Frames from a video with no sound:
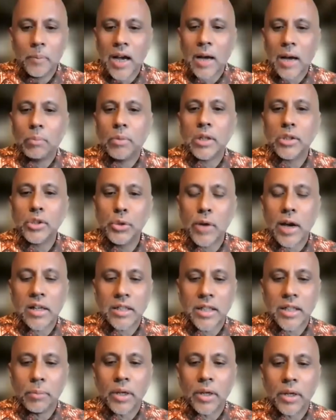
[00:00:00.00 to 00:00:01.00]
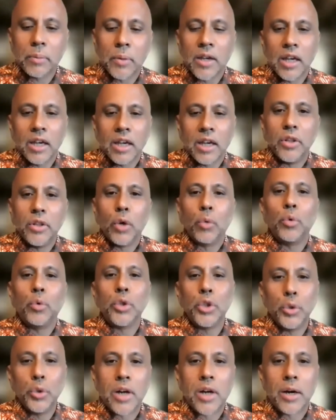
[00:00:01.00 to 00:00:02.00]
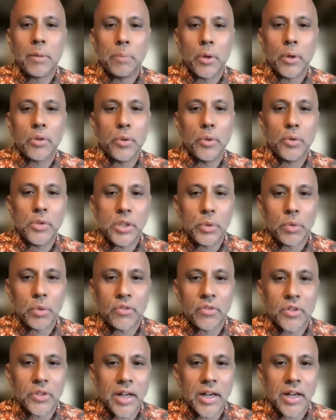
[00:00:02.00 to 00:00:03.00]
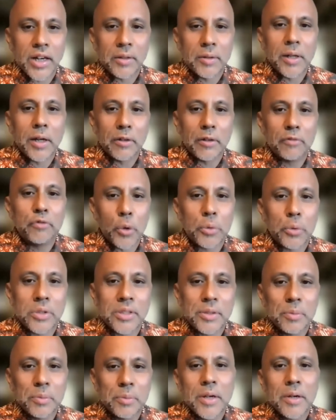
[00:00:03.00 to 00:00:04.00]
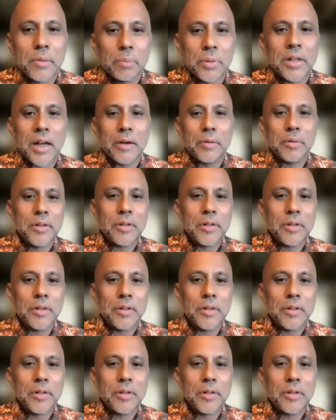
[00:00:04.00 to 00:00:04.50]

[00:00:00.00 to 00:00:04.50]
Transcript: I'm not too academic, even though you and I are both U C Riverside like folks, but I,